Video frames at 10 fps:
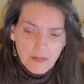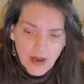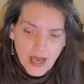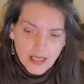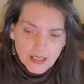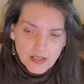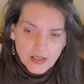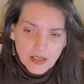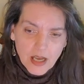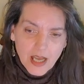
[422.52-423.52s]
But
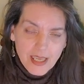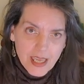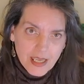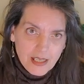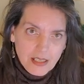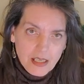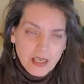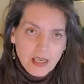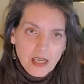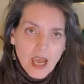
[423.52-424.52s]
again,
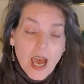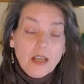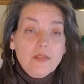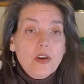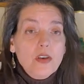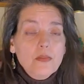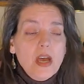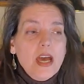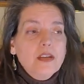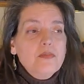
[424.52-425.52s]
out of
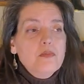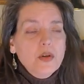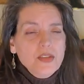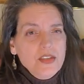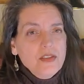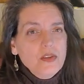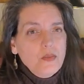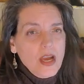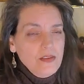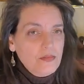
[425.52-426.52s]
most of the
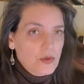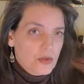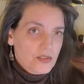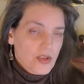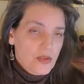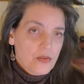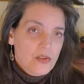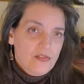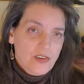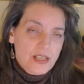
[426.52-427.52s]
white florals other
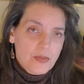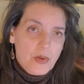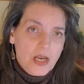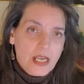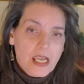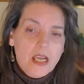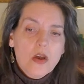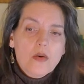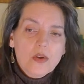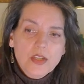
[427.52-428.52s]
than frangipani,
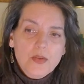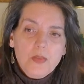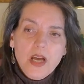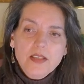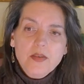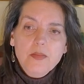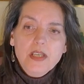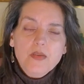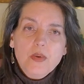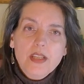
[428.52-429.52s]
orange blossom
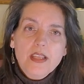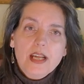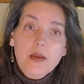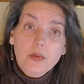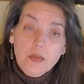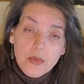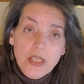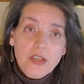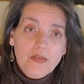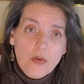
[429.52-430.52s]
is one that I will
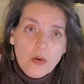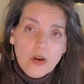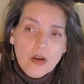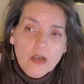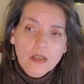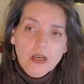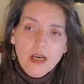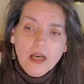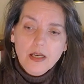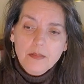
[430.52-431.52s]
reach for
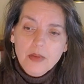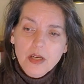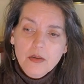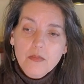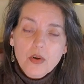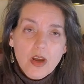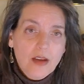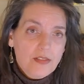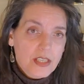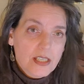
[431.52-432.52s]
more
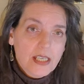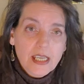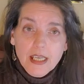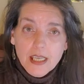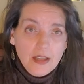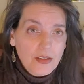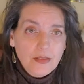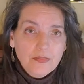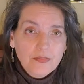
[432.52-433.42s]
often than any other.